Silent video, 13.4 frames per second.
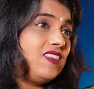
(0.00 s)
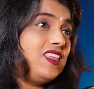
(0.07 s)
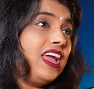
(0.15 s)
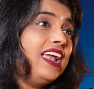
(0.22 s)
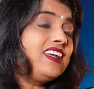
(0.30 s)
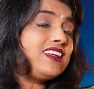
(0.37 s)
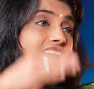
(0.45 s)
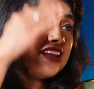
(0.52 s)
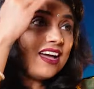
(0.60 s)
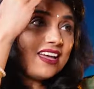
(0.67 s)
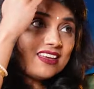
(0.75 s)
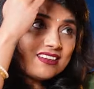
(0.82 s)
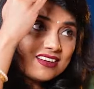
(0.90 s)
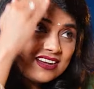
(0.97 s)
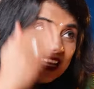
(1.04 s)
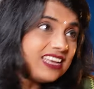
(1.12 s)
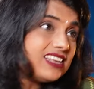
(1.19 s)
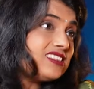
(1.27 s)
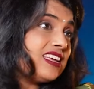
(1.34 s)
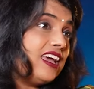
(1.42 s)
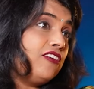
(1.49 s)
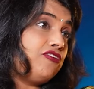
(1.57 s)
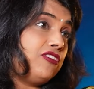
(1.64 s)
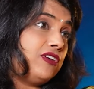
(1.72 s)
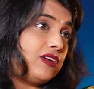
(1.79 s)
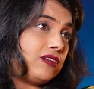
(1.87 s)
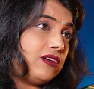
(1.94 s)
The entire day's
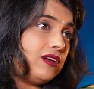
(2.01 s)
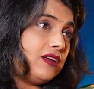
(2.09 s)
effort.